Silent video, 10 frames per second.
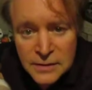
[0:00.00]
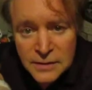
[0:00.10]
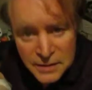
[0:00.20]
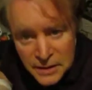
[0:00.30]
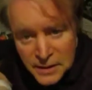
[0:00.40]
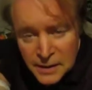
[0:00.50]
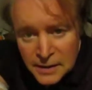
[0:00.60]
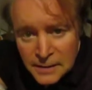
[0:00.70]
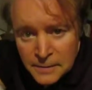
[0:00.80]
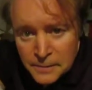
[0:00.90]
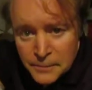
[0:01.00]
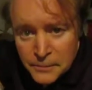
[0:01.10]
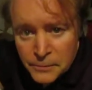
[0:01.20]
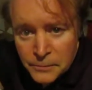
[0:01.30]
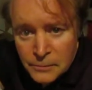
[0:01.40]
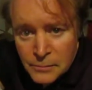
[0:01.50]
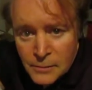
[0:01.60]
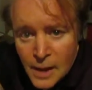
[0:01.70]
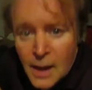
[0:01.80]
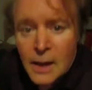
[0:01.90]
CD,
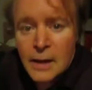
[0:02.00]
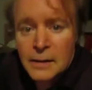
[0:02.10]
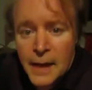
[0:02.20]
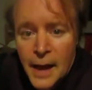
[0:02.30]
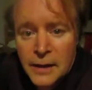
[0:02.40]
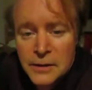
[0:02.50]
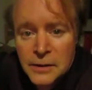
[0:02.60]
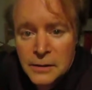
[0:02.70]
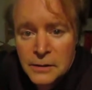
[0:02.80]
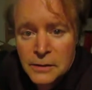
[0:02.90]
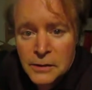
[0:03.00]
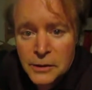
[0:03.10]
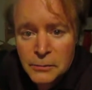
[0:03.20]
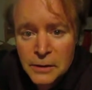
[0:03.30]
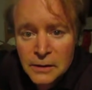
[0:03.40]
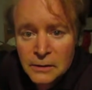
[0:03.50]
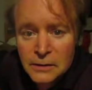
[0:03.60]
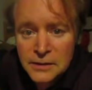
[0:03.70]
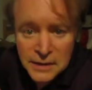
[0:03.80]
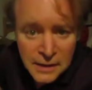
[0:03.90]
that you
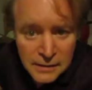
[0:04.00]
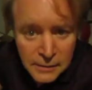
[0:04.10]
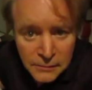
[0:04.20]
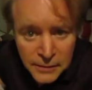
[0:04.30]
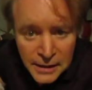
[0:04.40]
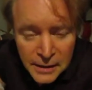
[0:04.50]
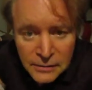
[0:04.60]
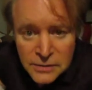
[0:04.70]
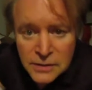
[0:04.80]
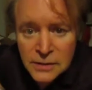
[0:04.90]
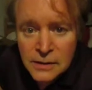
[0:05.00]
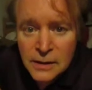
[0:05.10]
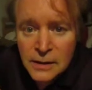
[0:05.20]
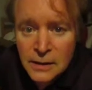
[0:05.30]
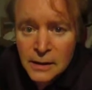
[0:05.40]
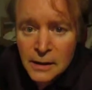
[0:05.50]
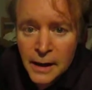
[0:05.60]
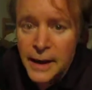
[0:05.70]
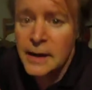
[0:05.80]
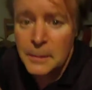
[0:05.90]
will see the videos
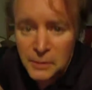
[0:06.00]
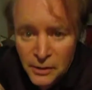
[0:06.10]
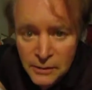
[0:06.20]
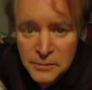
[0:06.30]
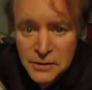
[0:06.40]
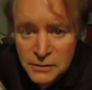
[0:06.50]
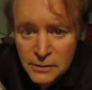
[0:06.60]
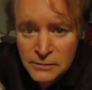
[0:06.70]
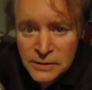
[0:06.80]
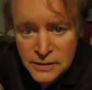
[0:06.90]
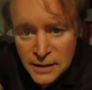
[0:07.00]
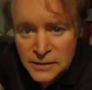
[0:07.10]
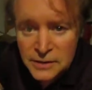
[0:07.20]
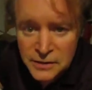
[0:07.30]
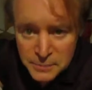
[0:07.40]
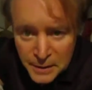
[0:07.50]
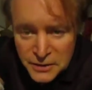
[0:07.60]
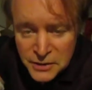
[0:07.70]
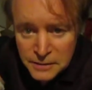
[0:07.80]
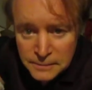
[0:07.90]
and upload them to those sites I just
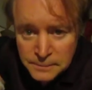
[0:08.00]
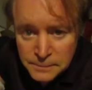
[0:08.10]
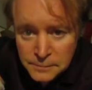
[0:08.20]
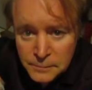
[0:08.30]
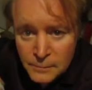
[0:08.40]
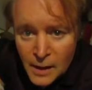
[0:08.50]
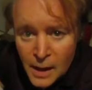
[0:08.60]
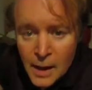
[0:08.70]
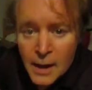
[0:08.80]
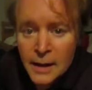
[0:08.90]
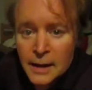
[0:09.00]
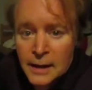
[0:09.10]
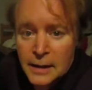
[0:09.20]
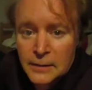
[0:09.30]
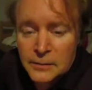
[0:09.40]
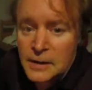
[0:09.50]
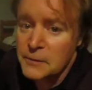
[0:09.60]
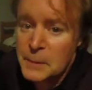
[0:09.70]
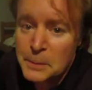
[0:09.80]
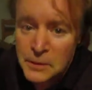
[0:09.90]
mentioned if
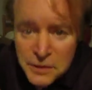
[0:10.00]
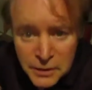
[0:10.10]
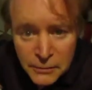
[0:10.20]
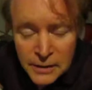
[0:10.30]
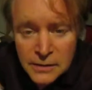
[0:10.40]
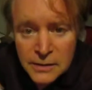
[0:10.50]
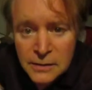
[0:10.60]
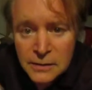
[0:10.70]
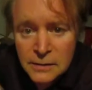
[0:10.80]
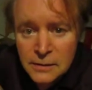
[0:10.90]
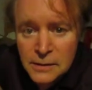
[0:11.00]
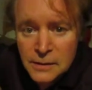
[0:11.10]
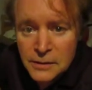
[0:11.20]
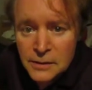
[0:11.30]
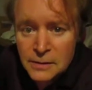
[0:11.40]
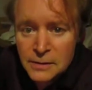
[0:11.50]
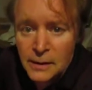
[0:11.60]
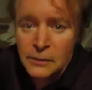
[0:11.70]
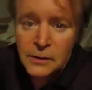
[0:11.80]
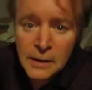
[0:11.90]
enough people do it,
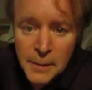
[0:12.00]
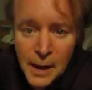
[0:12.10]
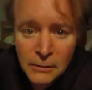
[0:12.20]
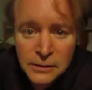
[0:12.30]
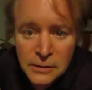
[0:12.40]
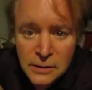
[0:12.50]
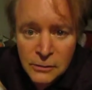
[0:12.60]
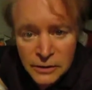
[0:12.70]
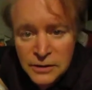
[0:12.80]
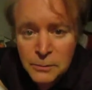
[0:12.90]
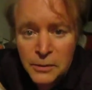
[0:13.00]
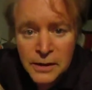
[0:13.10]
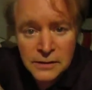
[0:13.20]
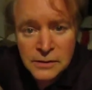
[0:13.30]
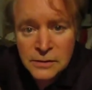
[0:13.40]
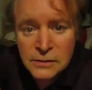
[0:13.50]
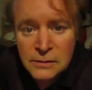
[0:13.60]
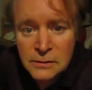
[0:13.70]
they'll learn about Christian Prince,